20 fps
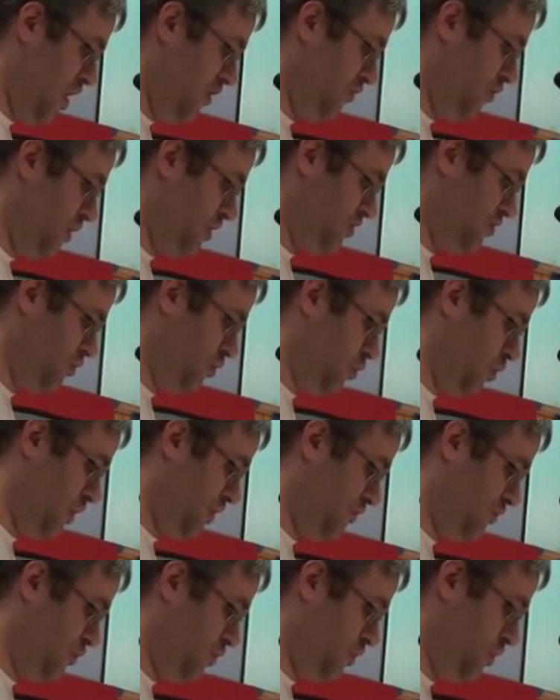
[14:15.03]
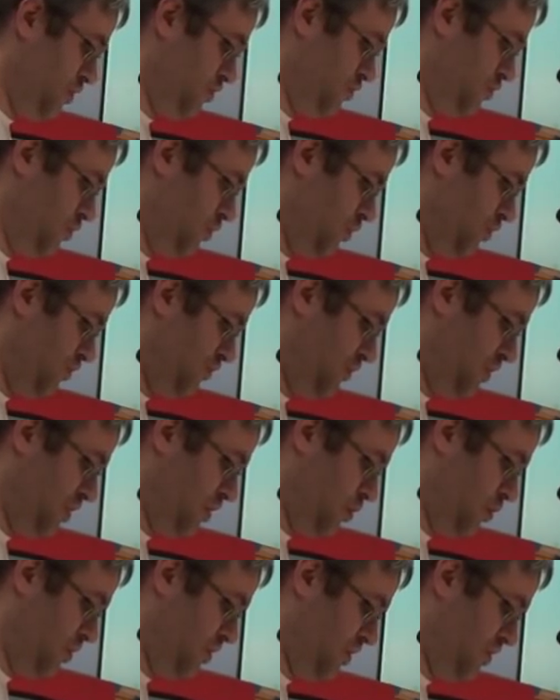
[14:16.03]
of what to work for, to those
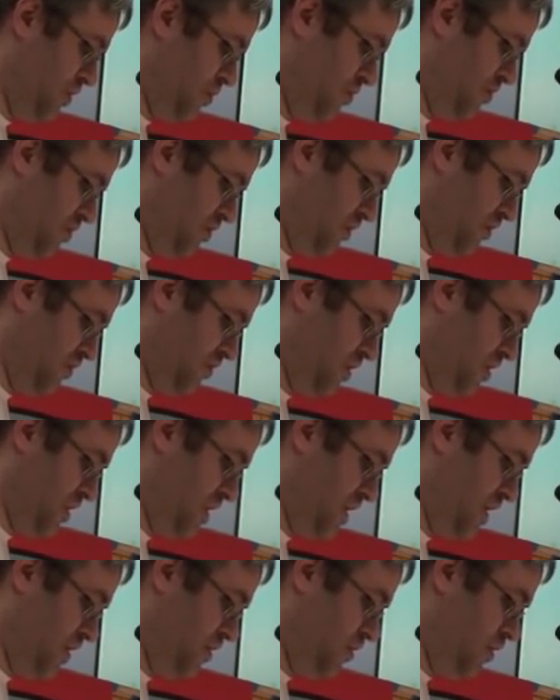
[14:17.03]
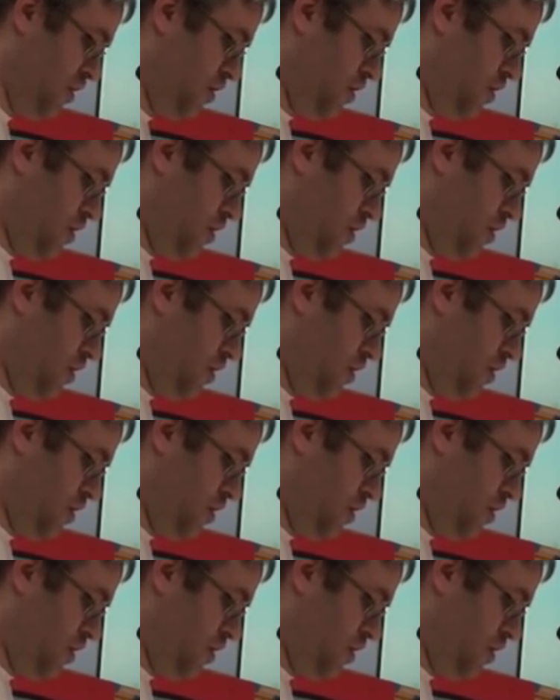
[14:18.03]
feeling within themselves the need